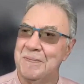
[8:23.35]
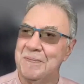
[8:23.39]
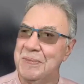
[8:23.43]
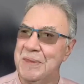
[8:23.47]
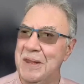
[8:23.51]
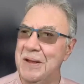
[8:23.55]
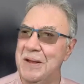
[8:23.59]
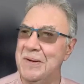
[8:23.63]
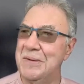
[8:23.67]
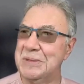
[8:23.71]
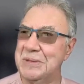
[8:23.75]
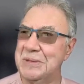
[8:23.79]

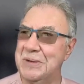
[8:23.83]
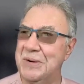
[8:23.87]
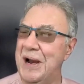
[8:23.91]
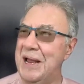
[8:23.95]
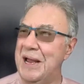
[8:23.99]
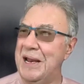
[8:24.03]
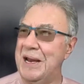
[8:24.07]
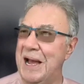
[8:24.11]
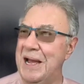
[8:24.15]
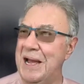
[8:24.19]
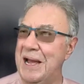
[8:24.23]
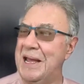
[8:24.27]
It was
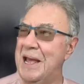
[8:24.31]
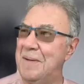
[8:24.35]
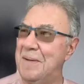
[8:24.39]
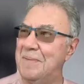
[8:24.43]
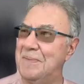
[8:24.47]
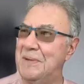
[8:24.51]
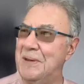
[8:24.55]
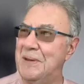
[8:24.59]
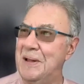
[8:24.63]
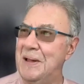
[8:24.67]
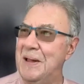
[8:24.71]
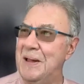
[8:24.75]
great. I
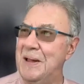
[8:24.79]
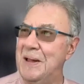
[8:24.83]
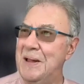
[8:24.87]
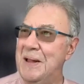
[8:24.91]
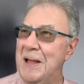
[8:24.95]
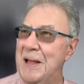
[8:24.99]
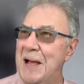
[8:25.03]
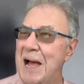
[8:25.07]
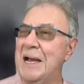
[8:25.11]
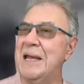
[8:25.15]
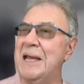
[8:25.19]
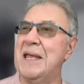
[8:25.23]
kept
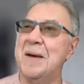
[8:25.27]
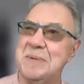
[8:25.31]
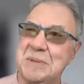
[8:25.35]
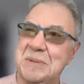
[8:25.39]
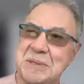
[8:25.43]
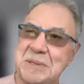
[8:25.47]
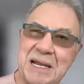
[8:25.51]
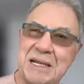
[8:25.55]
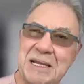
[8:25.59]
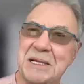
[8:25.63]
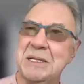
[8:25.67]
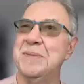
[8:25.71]

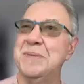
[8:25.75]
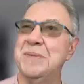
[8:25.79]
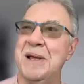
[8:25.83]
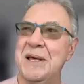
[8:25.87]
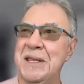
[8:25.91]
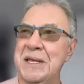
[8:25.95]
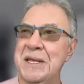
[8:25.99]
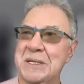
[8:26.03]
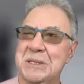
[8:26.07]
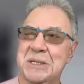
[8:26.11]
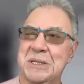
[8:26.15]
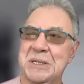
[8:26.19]
saying, let's play
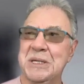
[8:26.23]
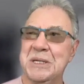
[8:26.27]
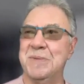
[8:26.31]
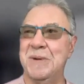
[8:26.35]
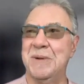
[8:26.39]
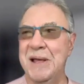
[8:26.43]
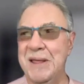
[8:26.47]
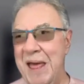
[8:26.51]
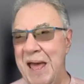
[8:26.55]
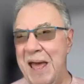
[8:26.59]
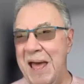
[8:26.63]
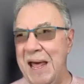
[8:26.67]
this, let's play
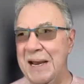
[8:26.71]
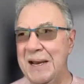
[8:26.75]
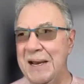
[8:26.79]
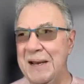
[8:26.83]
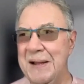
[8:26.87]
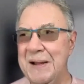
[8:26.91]
that.